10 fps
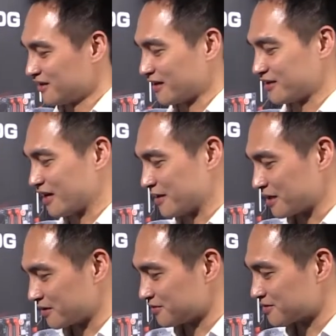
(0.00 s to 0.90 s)
and the
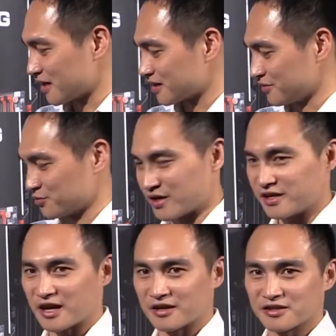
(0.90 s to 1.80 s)
M.2 socket ready
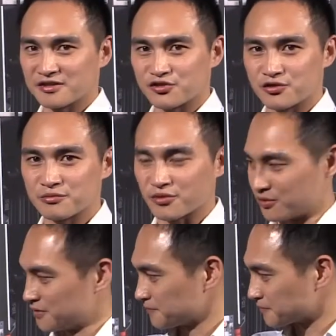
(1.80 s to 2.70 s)
on this Gene board.
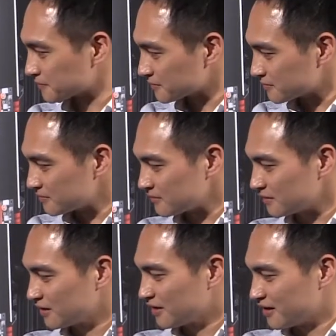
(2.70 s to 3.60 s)

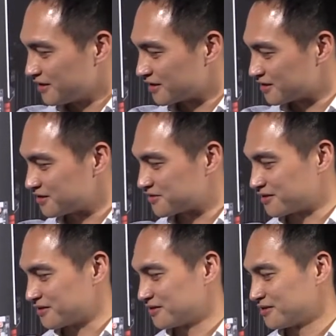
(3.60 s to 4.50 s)
In
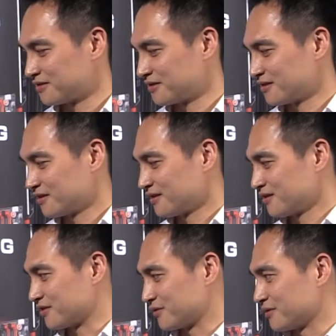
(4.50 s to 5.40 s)
addition
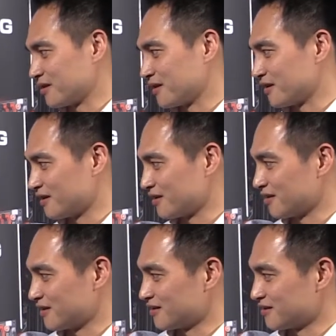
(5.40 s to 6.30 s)
to
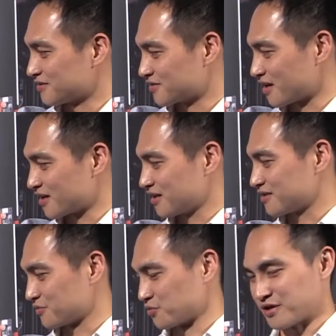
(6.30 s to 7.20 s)
the sockets,
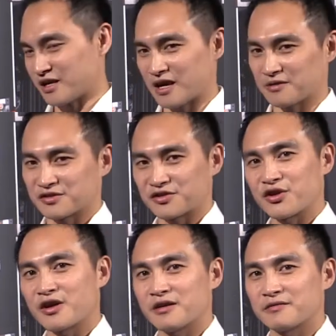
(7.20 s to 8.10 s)
we have still
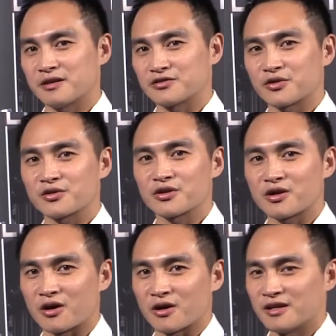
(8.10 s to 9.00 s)
have a daughter
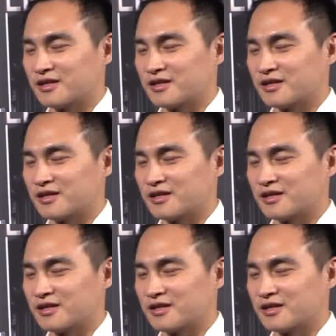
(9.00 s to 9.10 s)
card